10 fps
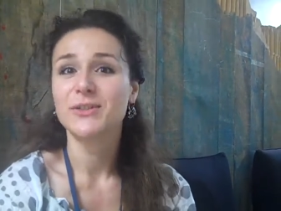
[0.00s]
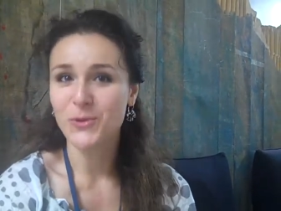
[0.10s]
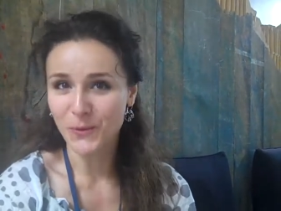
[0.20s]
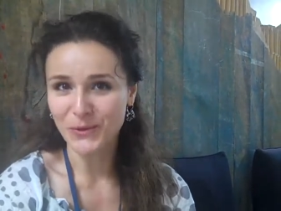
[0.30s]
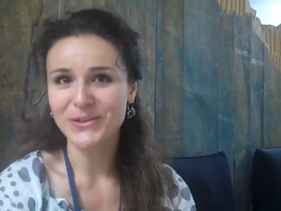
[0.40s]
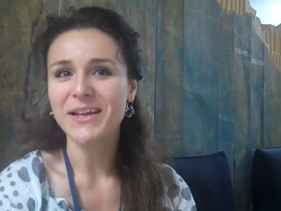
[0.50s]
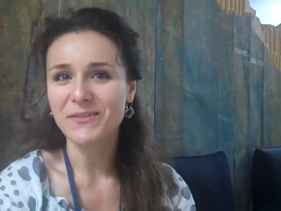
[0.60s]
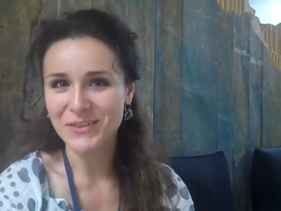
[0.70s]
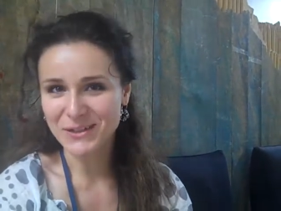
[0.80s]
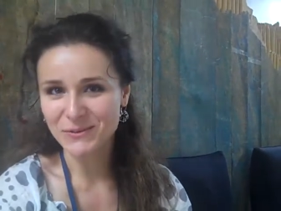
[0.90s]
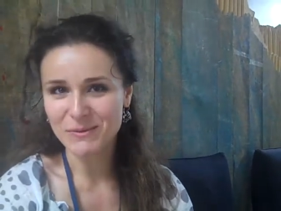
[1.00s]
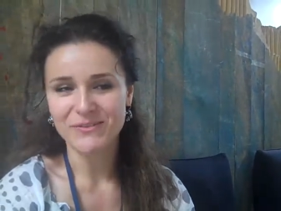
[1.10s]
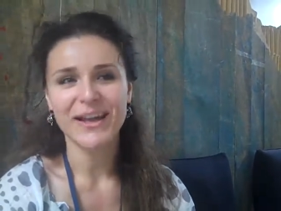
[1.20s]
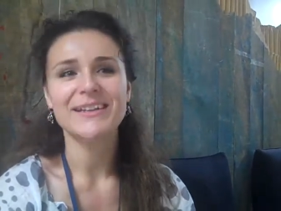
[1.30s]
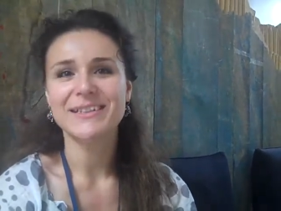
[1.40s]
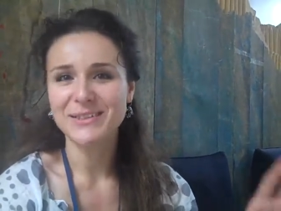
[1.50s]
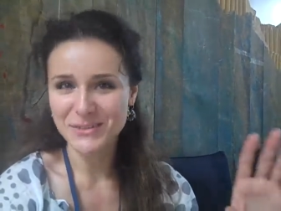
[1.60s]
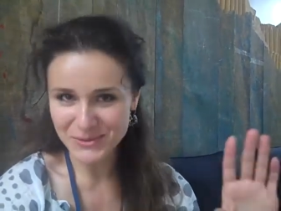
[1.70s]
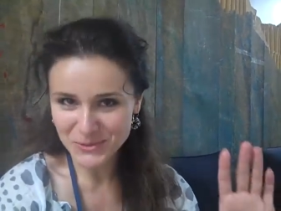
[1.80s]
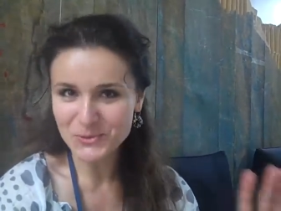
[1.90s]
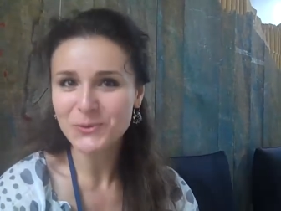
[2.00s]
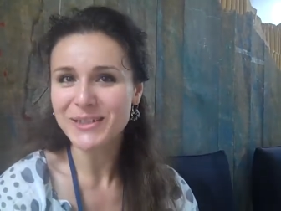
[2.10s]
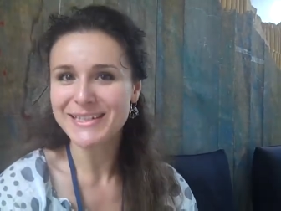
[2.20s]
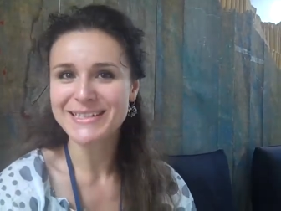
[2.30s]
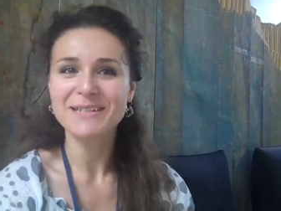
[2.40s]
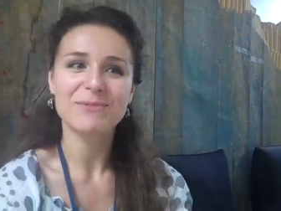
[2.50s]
Don't worry, everything will be fine. It's too easy,